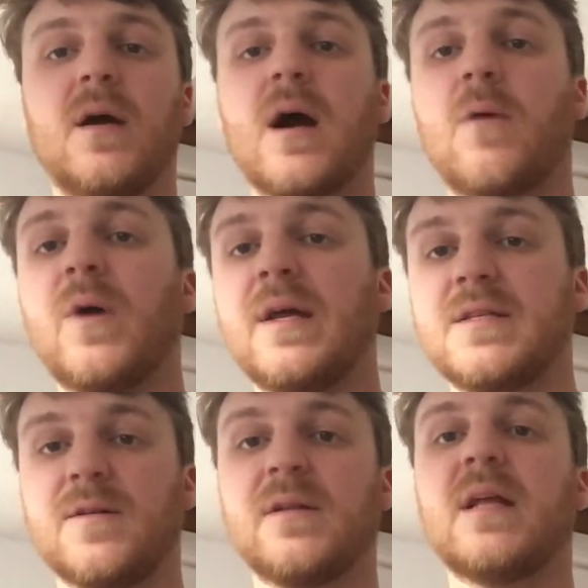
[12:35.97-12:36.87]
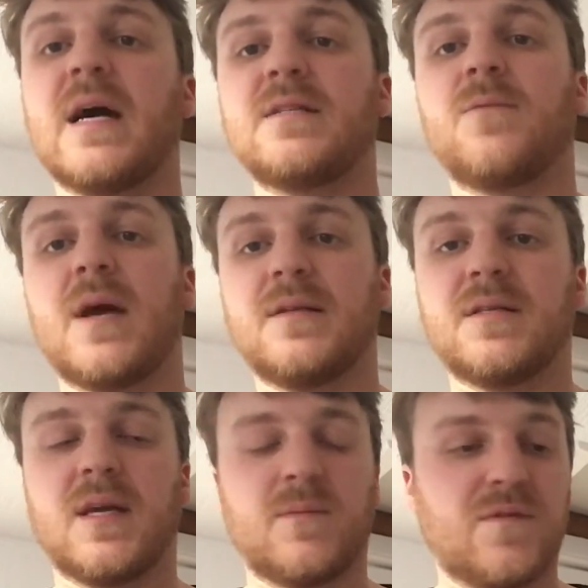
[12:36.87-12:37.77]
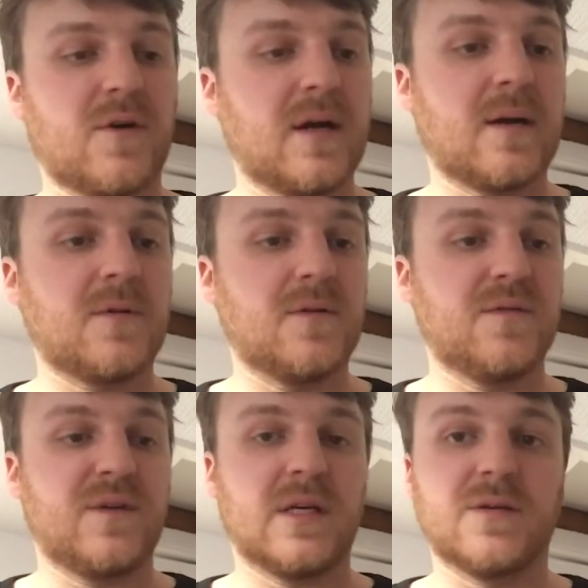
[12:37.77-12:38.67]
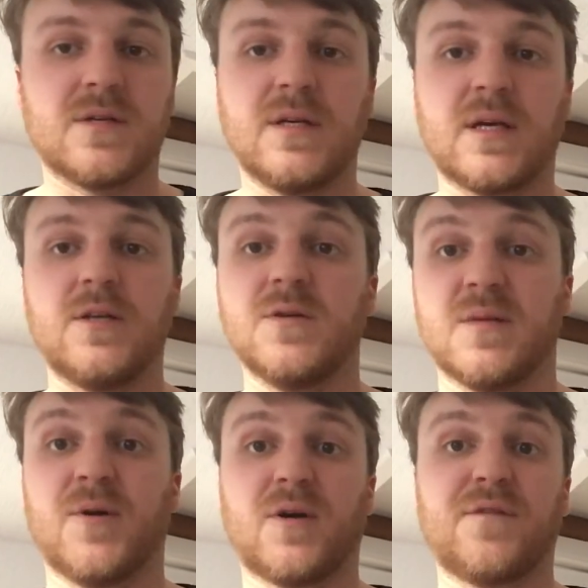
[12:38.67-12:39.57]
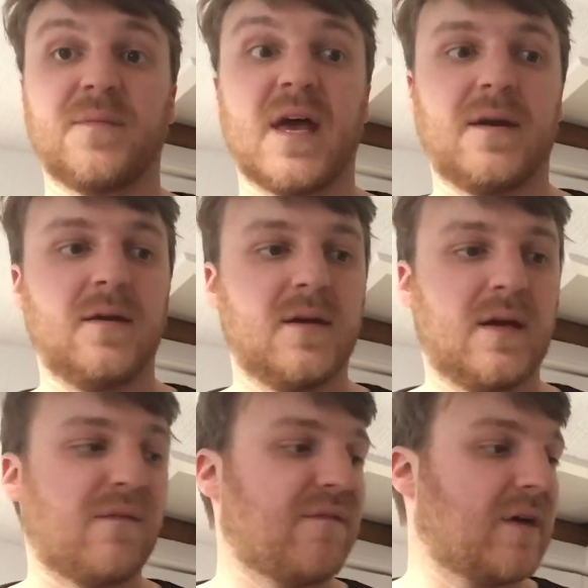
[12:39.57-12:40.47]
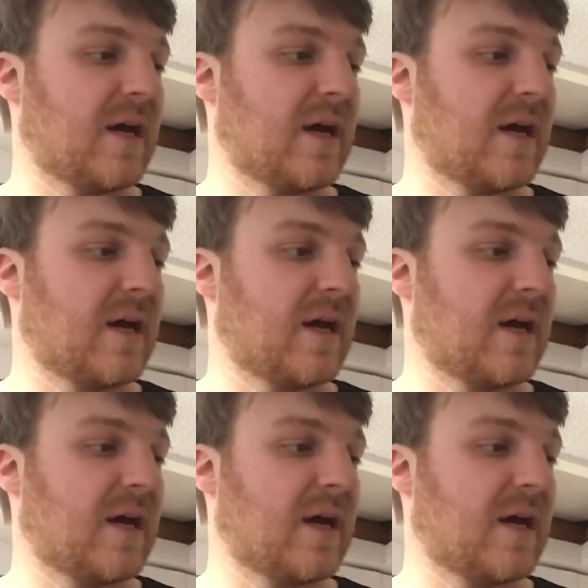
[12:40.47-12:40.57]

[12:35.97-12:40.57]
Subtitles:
I'll wait until the last Wednesday before I upload the video, so you can use a book from then if